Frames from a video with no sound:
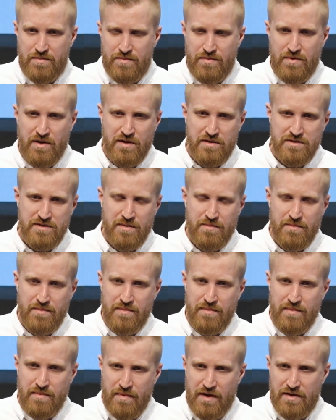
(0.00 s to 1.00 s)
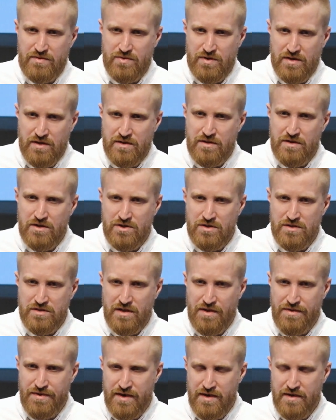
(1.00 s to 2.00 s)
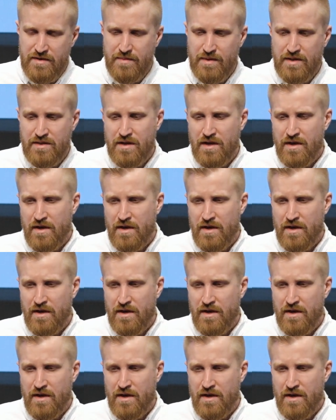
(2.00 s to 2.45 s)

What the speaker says: There are some entry conditions, I think, but